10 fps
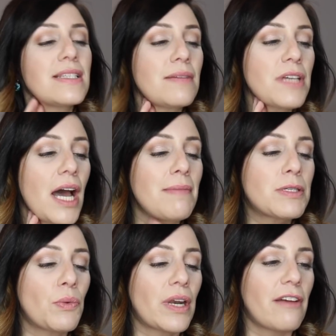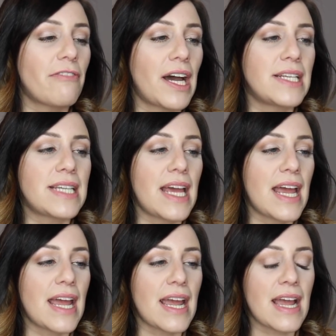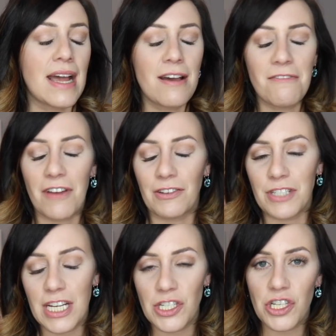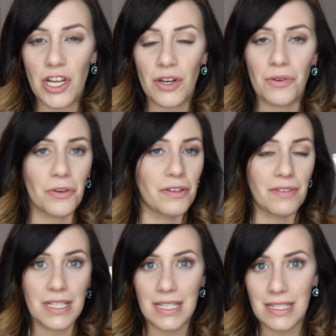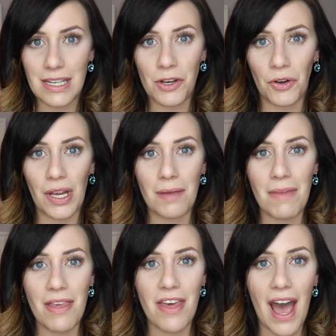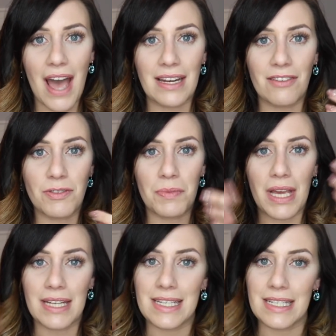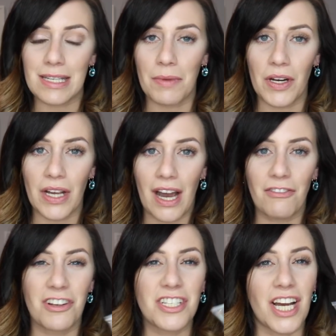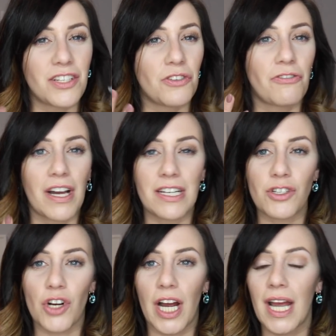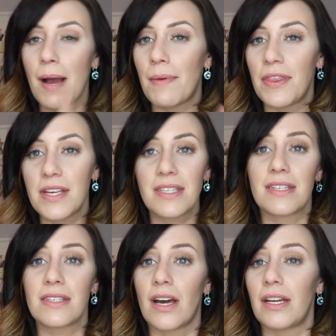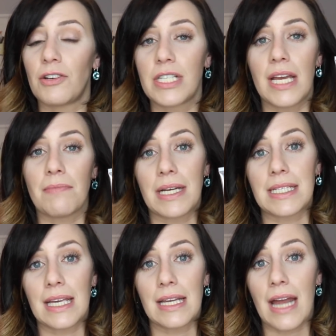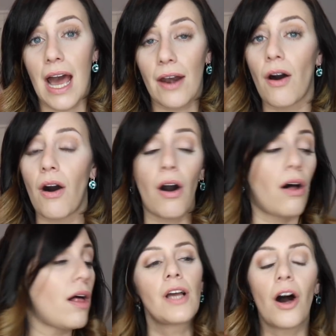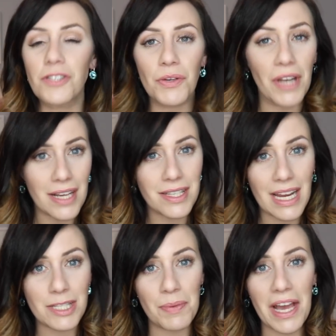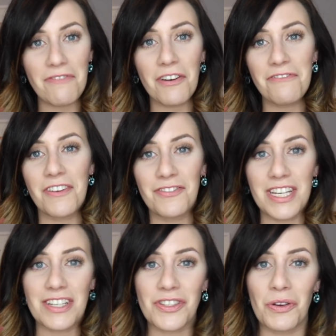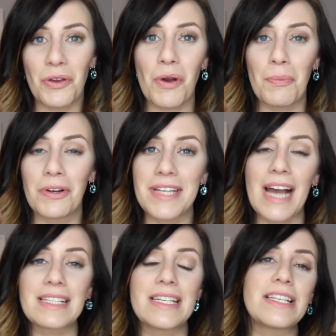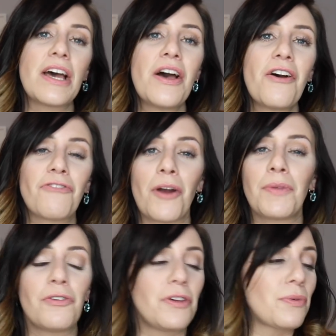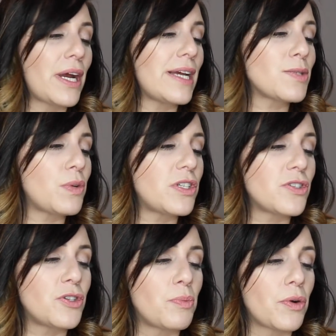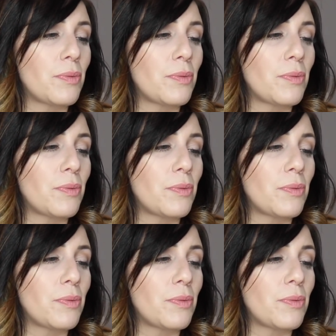sometimes when I find a foundation or even a CC cream that gives me a decent amount of coverage, I do find it drying, but this does not irritate my skin at all. Also, it has an SPF of 50, so you are protected from UV rays, which is super